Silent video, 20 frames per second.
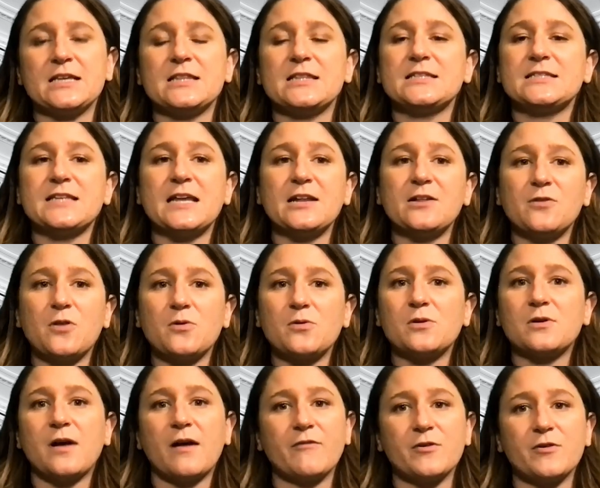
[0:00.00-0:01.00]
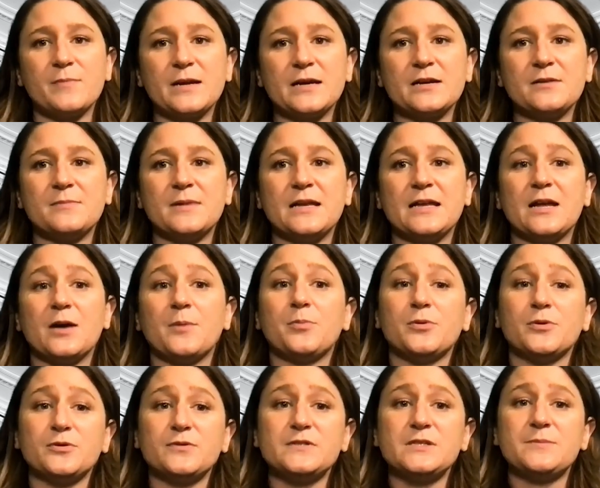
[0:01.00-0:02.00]
The Senate Local Government Committee
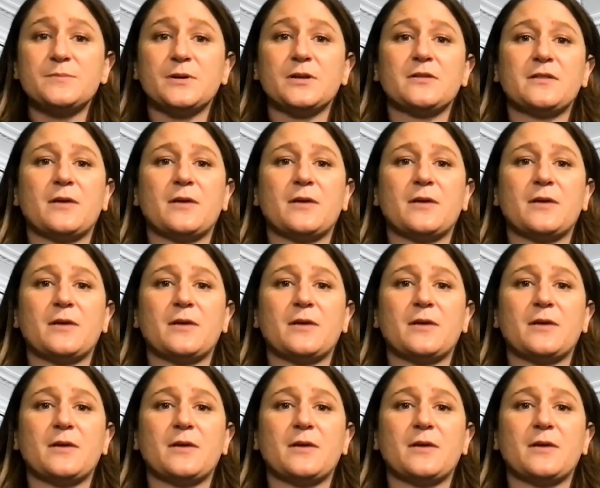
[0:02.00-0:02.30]
approved a bill